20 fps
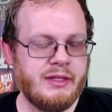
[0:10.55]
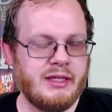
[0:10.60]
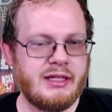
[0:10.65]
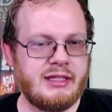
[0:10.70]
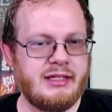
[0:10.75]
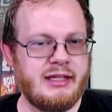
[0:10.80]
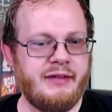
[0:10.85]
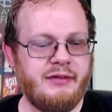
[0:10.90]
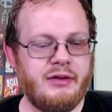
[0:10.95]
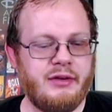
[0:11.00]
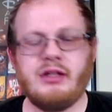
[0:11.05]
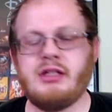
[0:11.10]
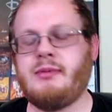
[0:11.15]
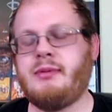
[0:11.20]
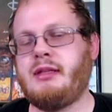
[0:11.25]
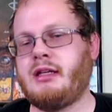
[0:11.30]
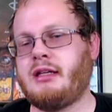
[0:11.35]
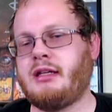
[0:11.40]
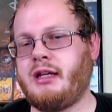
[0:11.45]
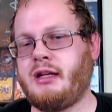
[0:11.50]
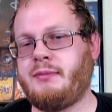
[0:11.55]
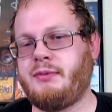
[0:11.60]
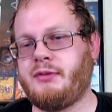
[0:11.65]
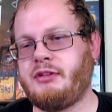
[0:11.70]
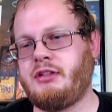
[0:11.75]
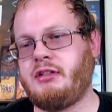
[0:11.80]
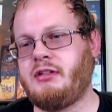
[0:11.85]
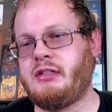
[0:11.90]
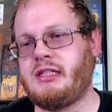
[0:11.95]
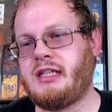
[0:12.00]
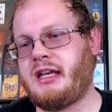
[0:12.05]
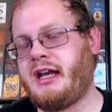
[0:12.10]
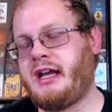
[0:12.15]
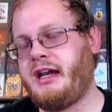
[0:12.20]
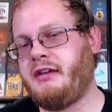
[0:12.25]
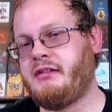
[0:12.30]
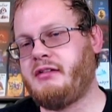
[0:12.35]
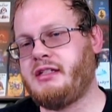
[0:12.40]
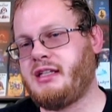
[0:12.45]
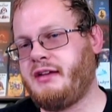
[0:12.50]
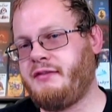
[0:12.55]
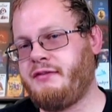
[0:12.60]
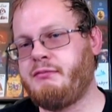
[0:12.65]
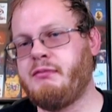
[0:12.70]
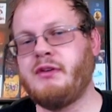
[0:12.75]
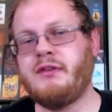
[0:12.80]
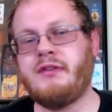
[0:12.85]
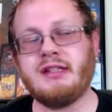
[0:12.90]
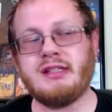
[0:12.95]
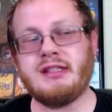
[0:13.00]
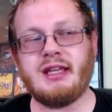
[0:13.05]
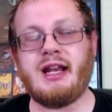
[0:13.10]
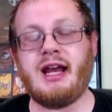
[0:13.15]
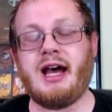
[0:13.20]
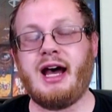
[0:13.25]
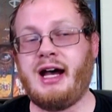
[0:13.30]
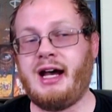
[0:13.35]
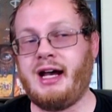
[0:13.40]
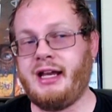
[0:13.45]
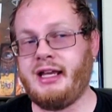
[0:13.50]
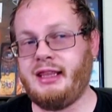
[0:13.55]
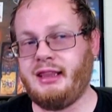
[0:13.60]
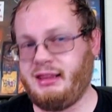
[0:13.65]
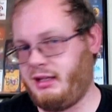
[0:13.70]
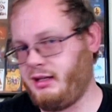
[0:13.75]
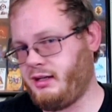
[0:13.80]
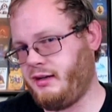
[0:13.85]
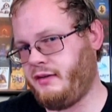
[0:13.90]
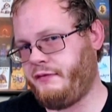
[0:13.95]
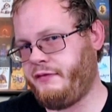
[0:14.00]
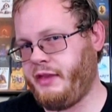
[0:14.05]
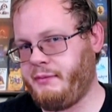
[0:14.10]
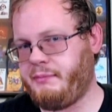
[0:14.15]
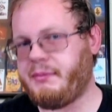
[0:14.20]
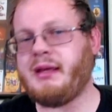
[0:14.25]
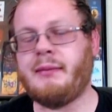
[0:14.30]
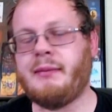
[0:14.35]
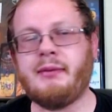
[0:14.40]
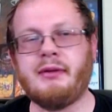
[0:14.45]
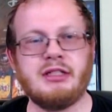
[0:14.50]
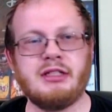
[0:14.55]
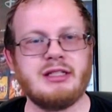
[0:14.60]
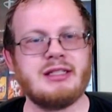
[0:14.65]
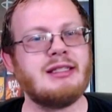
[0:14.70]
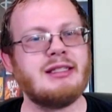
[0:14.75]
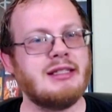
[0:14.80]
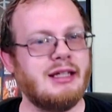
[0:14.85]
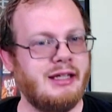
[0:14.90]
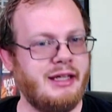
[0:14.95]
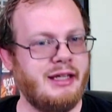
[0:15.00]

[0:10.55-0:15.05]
Because I've always been the kind of person that's like, I always have movies that I love that people just